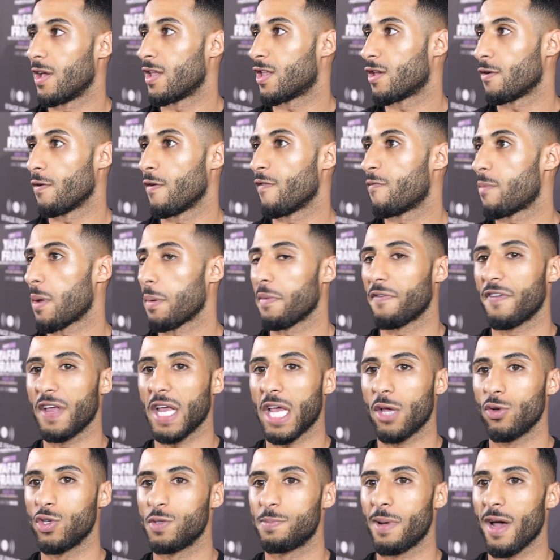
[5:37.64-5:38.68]
do other people
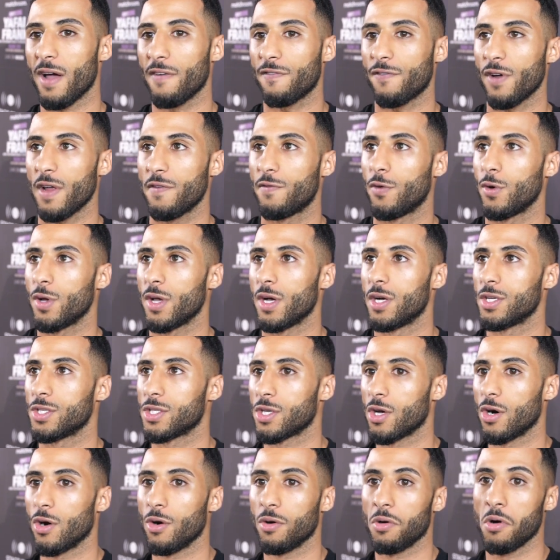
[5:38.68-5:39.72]
think he was better three, four years
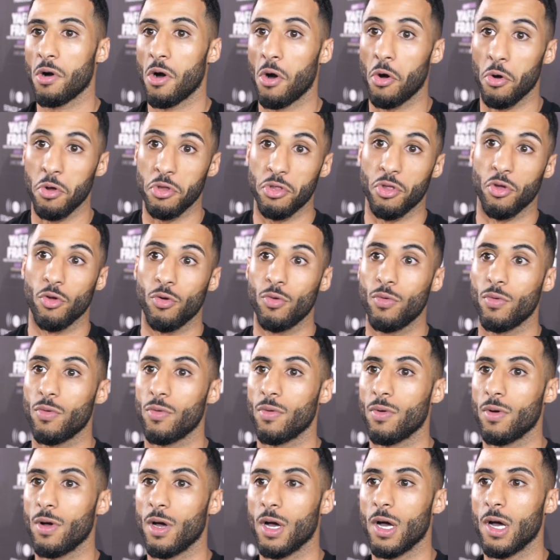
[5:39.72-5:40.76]
ago? I do.
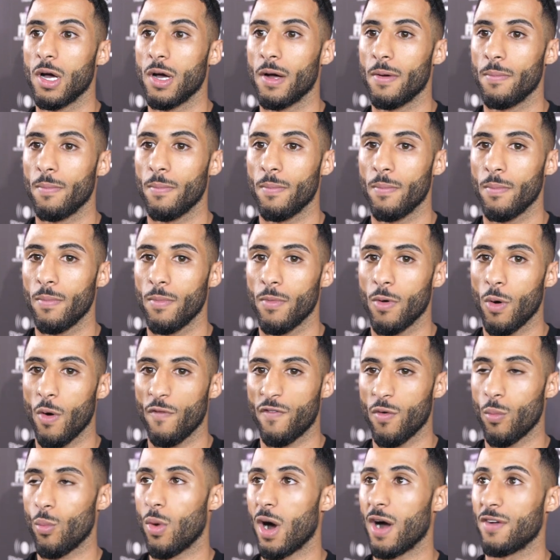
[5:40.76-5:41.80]
Um, or
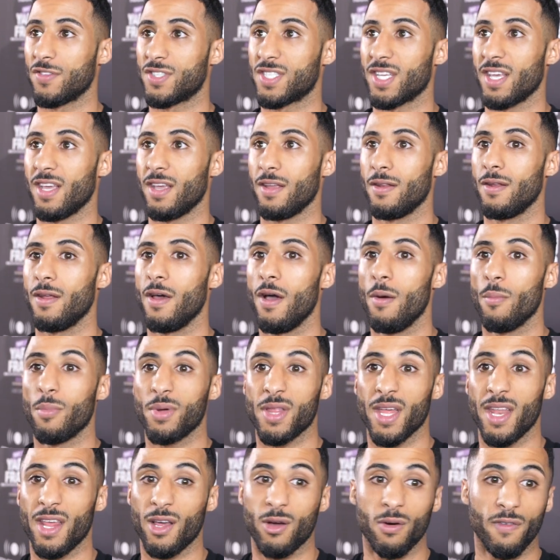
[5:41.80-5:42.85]
from what I've seen, but
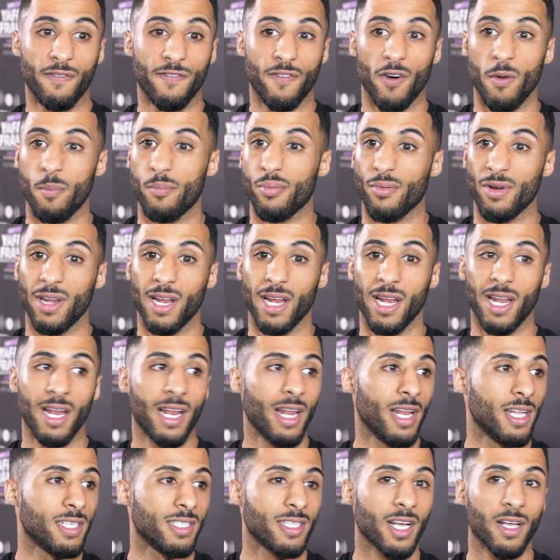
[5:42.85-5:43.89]
then he could fight brilliantly
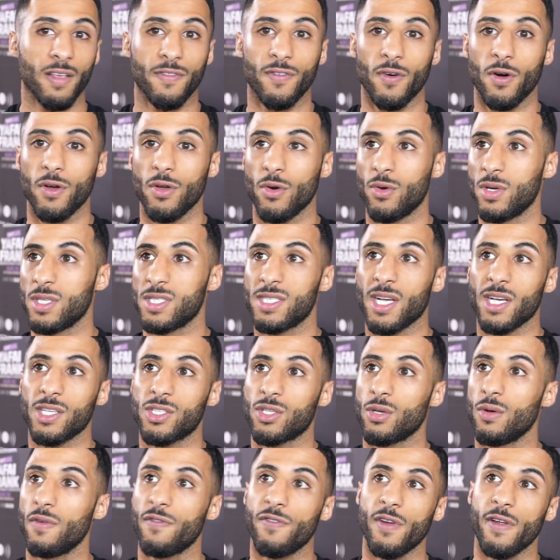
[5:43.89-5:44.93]
in his next fight, on his next
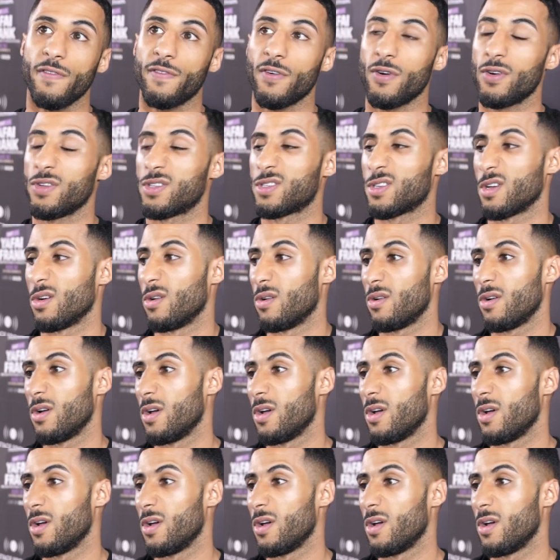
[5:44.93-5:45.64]
two, three fights. So